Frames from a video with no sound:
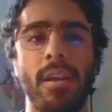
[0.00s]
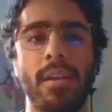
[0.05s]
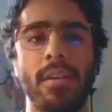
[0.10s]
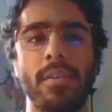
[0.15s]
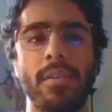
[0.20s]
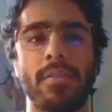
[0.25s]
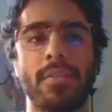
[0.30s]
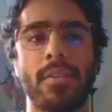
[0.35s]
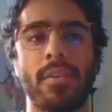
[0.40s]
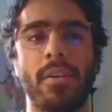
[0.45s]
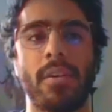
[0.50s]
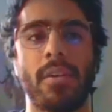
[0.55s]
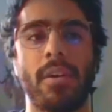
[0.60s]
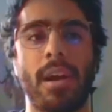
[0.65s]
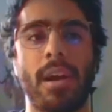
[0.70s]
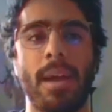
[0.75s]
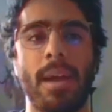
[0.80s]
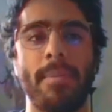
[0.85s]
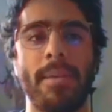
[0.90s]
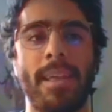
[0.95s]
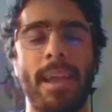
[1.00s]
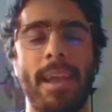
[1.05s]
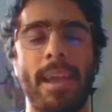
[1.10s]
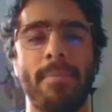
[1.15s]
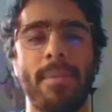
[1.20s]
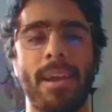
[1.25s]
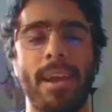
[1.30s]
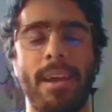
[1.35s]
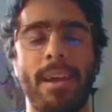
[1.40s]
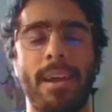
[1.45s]
So I became
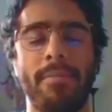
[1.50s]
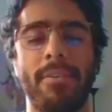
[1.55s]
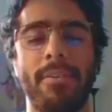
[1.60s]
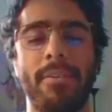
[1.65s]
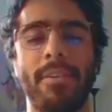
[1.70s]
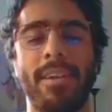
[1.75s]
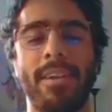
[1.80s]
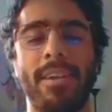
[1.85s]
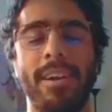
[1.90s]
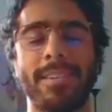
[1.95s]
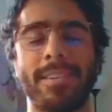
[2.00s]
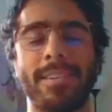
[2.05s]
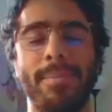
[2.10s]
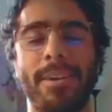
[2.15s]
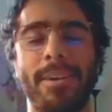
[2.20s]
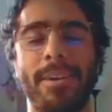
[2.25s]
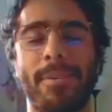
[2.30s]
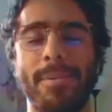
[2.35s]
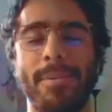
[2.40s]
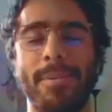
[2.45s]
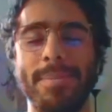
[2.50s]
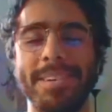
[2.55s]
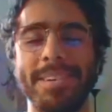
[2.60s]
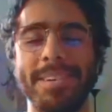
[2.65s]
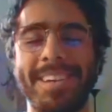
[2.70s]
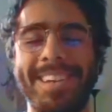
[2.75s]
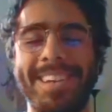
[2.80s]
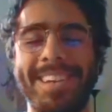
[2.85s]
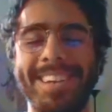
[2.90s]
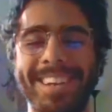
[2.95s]
heavily reliant on my Chromebook,
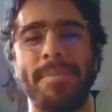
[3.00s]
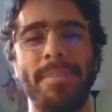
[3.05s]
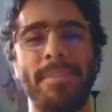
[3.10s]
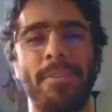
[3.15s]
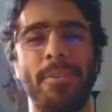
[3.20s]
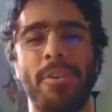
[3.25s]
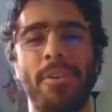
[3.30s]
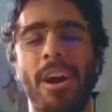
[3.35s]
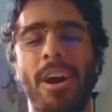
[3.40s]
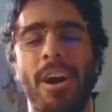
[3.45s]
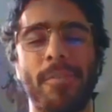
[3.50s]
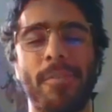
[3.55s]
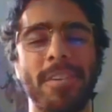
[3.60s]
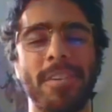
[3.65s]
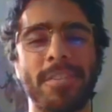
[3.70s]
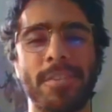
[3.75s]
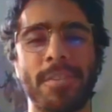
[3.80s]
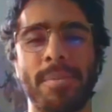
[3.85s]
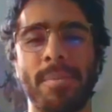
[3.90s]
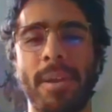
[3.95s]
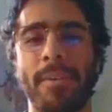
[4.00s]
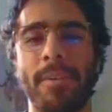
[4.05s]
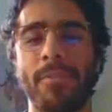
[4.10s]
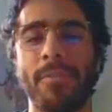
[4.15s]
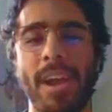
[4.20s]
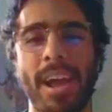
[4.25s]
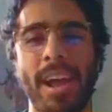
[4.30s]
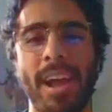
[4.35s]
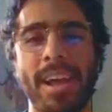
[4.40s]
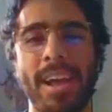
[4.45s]
do conferences with my
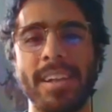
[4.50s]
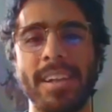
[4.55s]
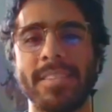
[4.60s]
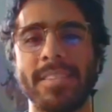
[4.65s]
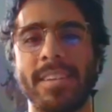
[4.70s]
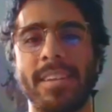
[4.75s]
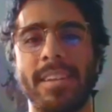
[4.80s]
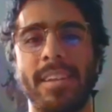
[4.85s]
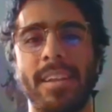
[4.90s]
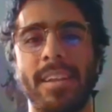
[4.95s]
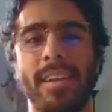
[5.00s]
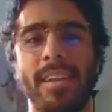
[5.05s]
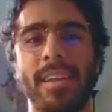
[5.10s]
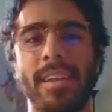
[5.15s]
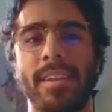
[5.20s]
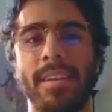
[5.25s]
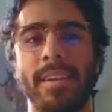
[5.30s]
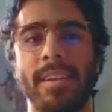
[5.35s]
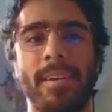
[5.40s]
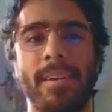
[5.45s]
friends and like